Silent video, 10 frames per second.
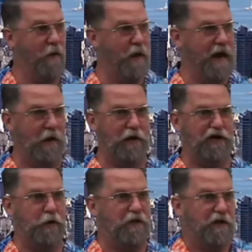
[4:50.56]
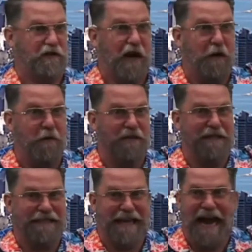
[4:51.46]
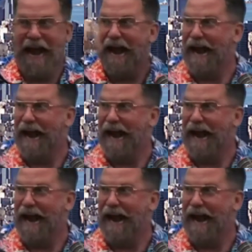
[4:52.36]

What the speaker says: Well, look at you with your stars in the sky.